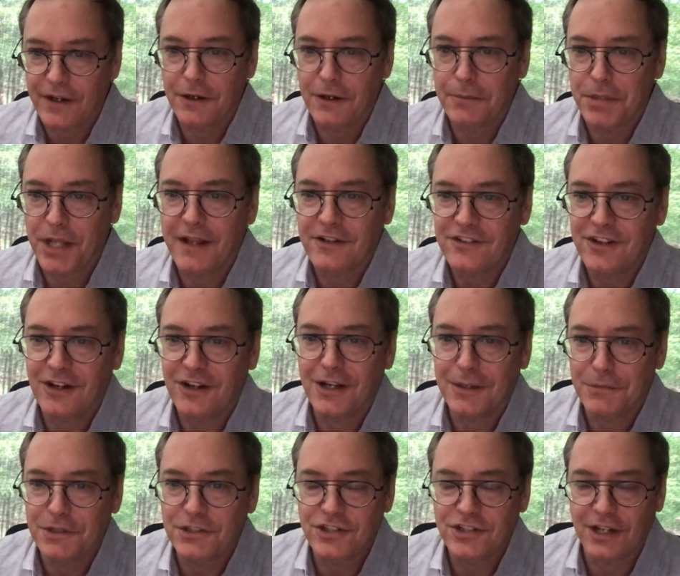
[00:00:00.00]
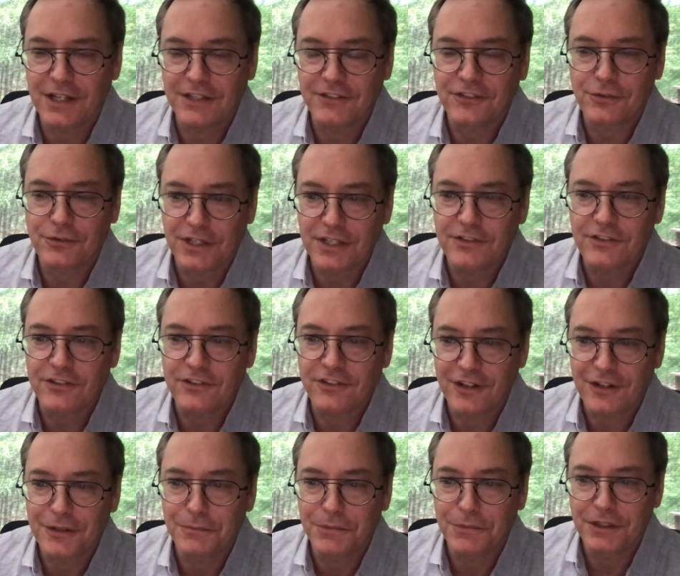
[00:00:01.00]
than our planetarium and giant screen
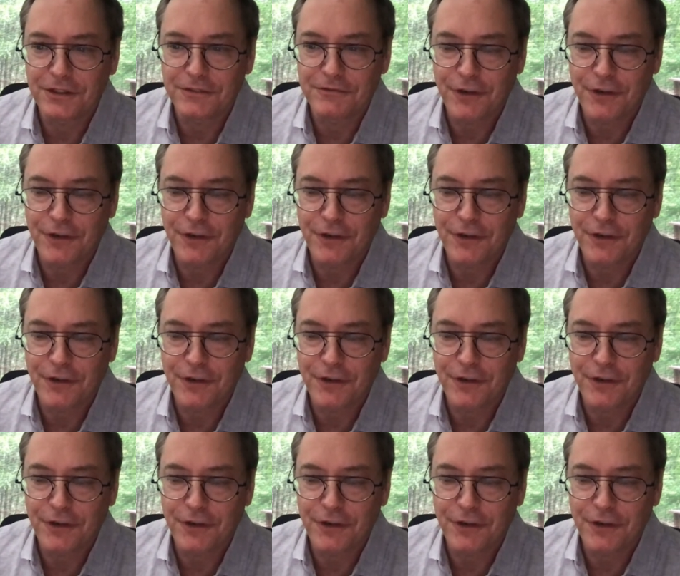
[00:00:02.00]
cinema